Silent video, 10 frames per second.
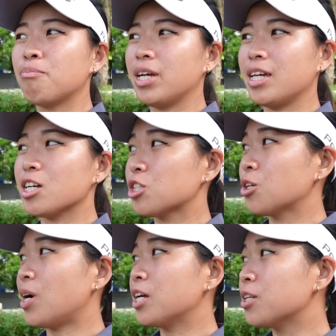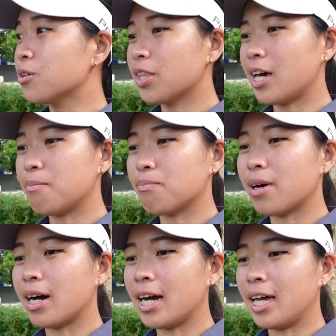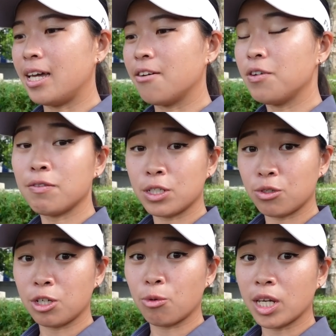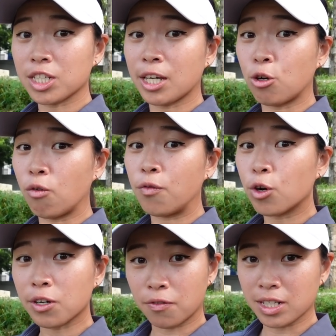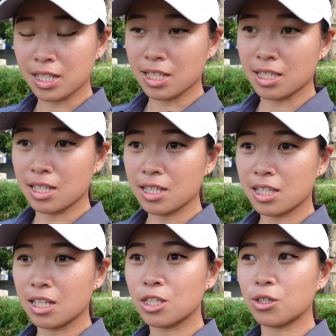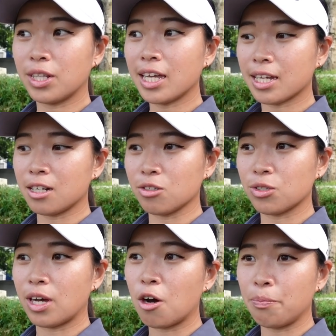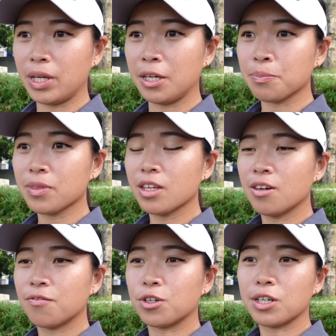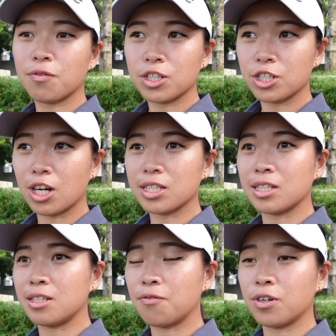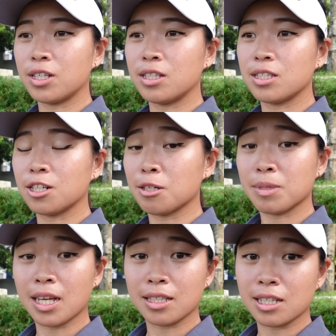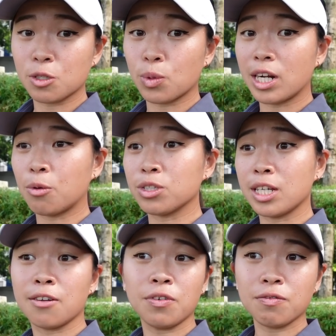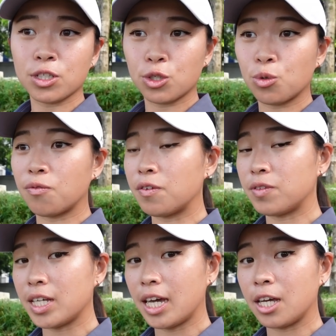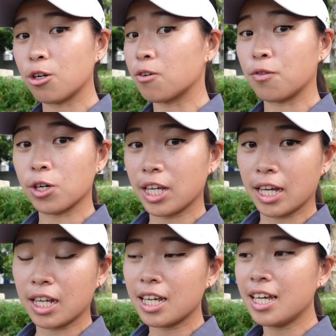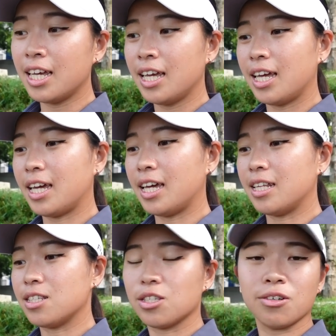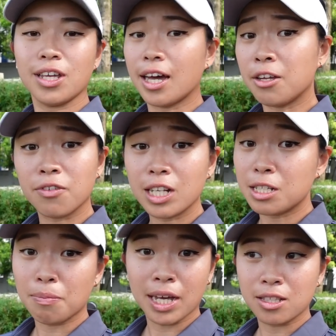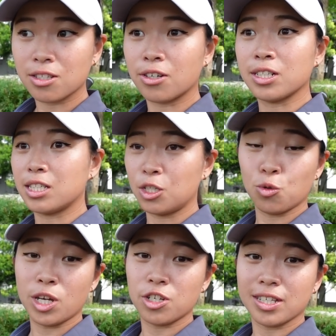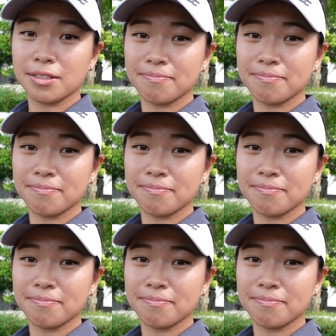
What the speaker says: But yeah, so I know that my 52 degree wedge can go 4 different distances, so that can also help me for different shots and different circumstances, whether I want to hit a 52, a 58, or 48. And so yeah, it really depends on the situation.